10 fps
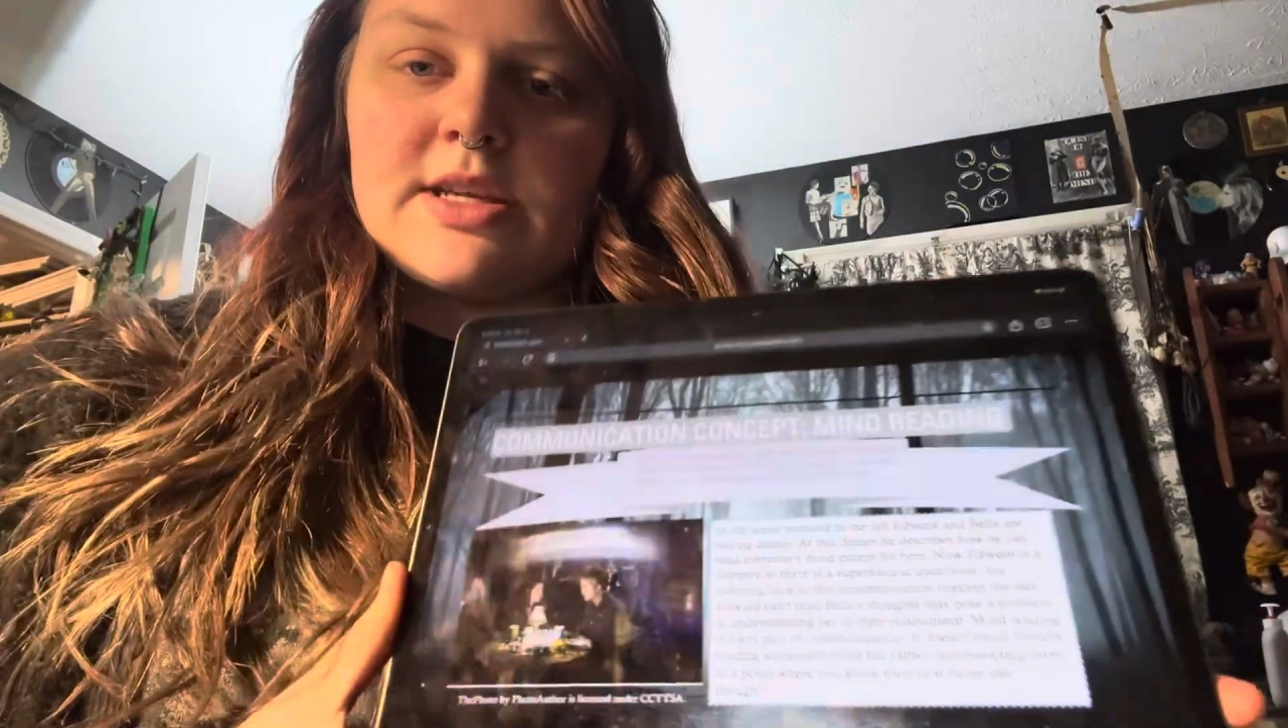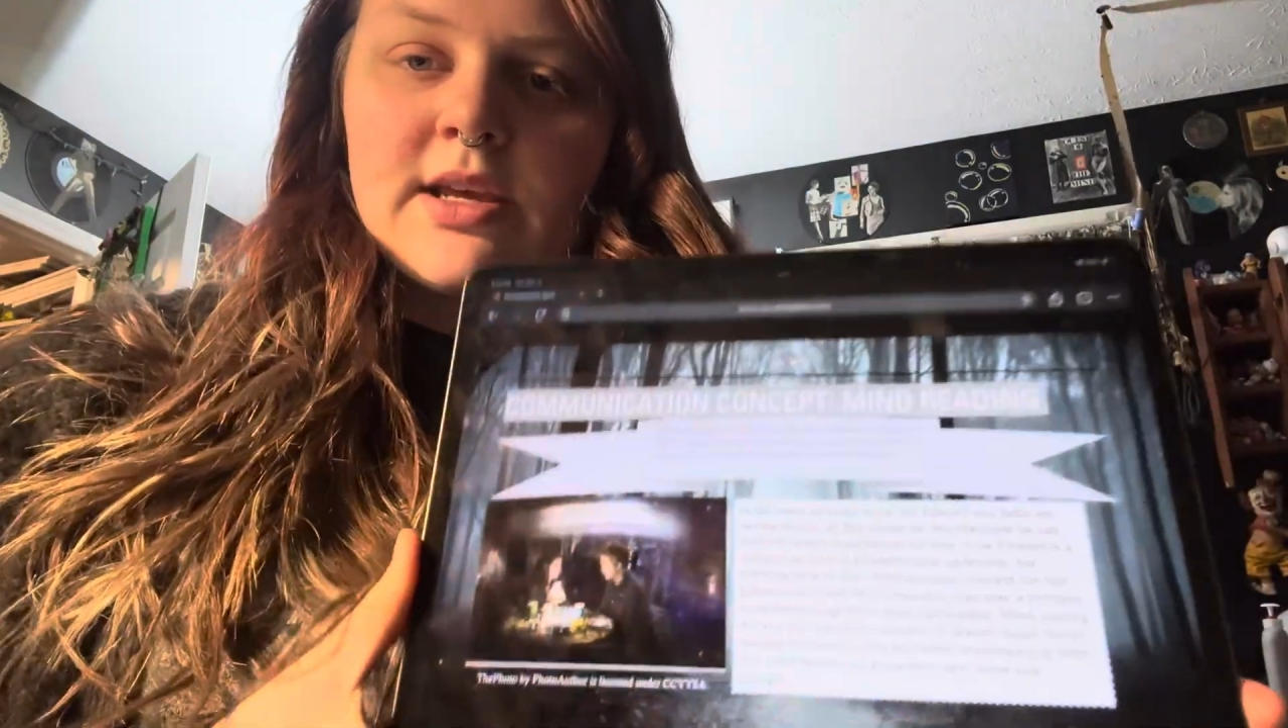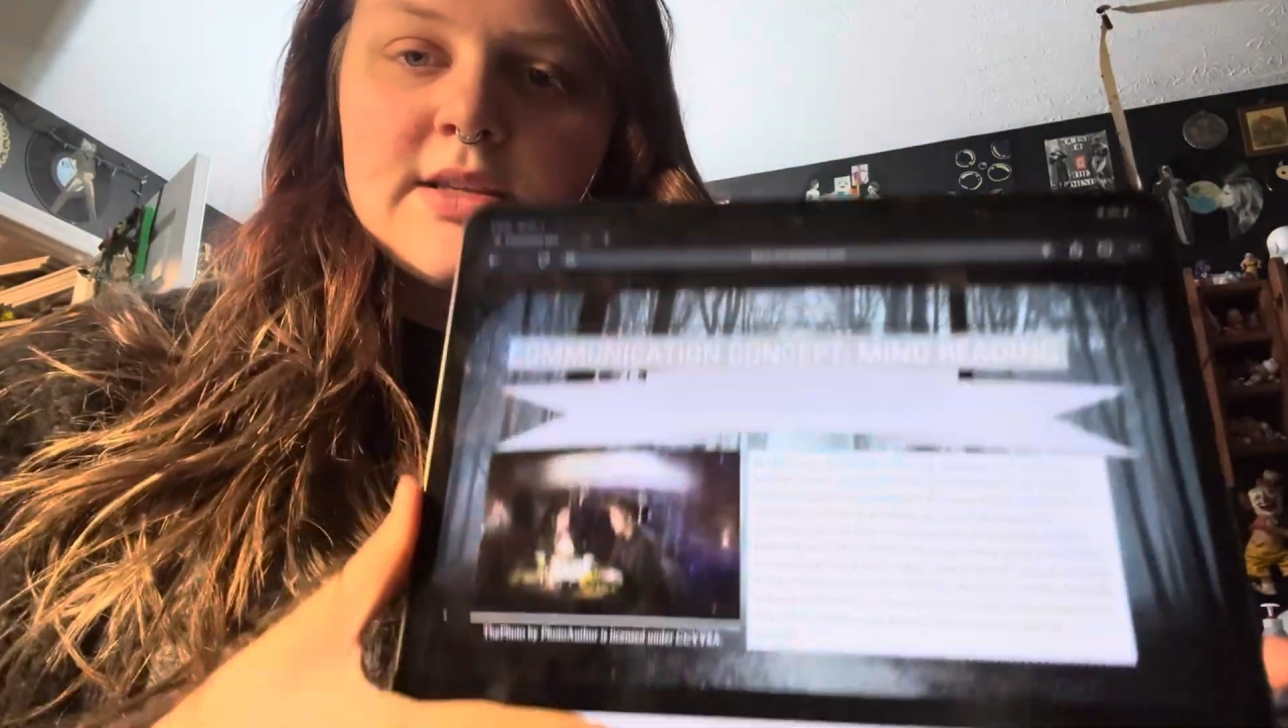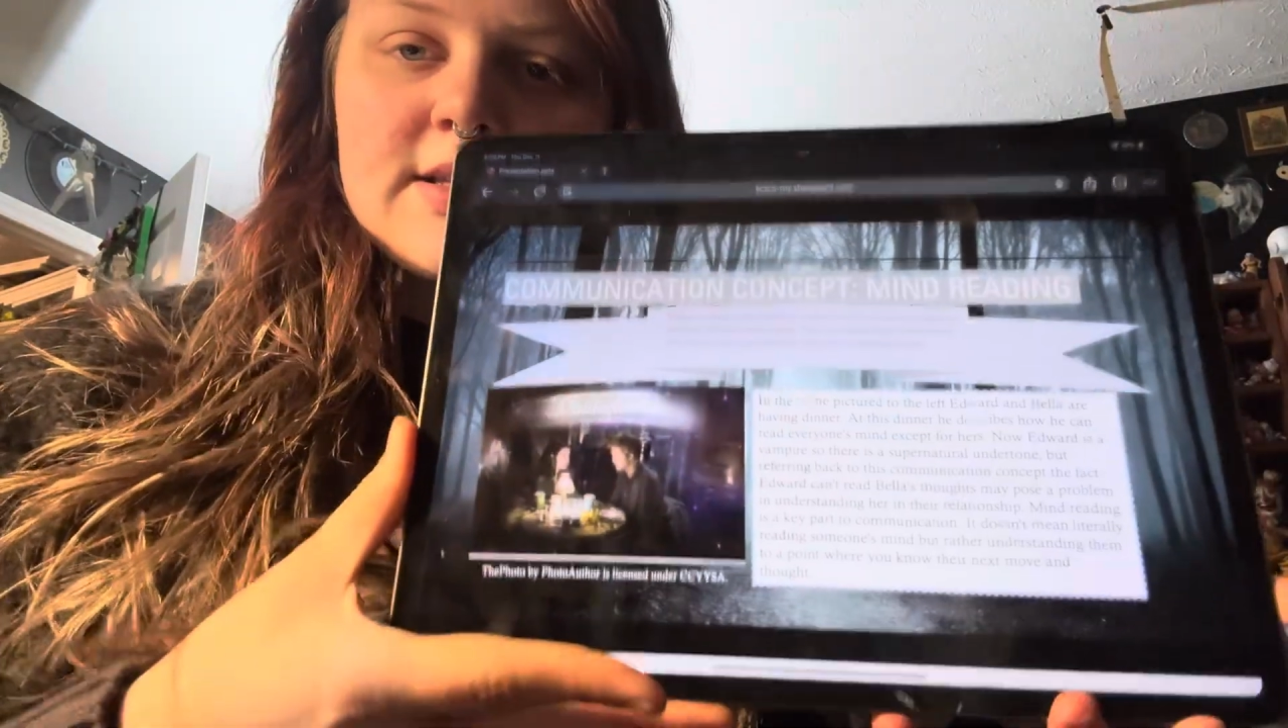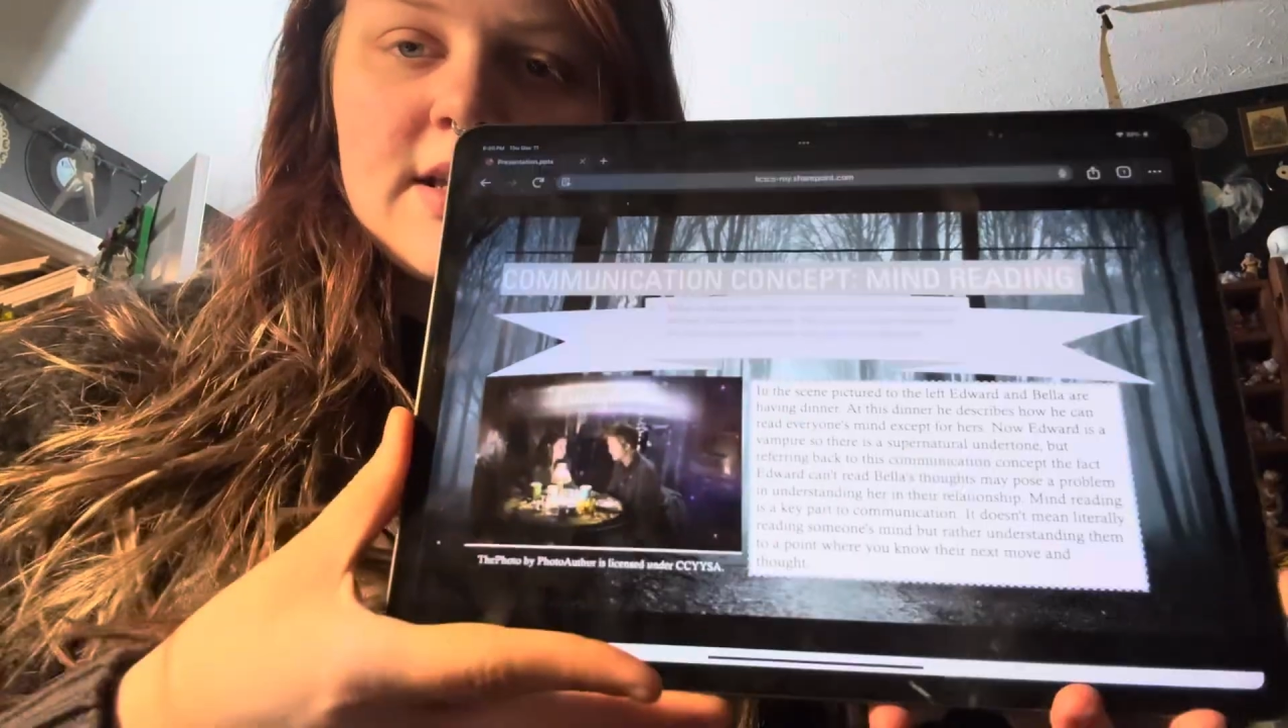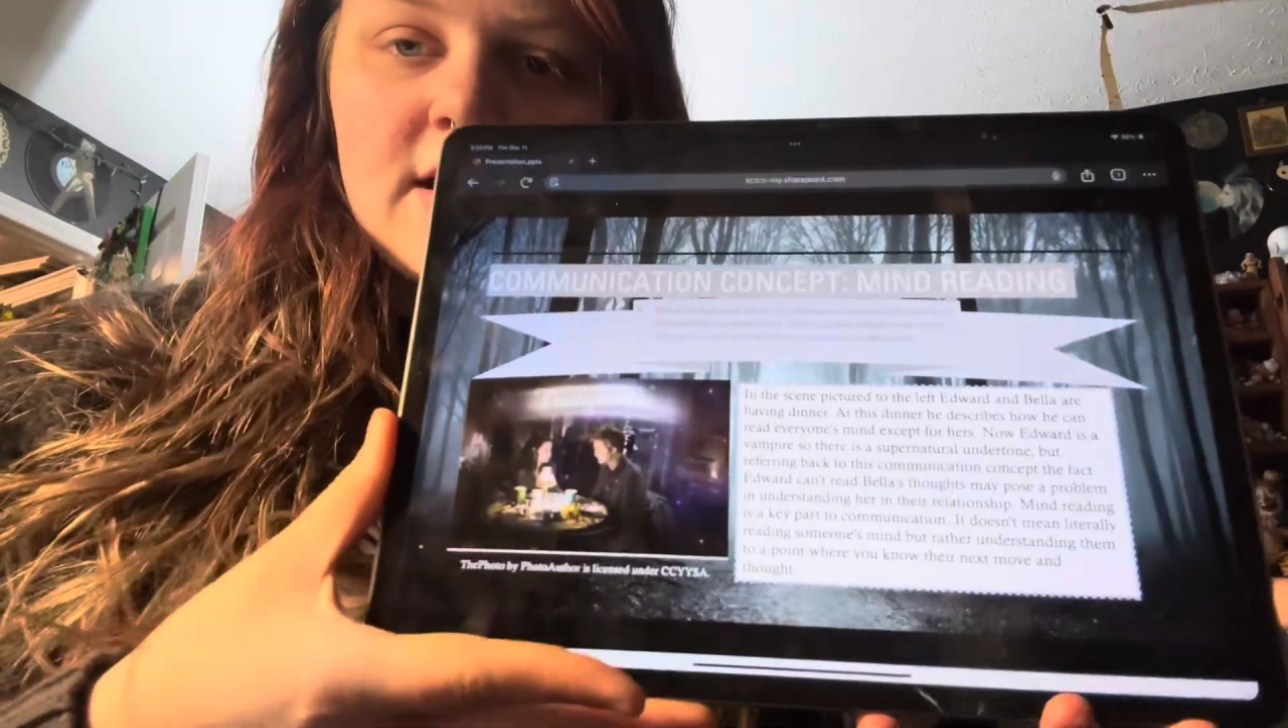is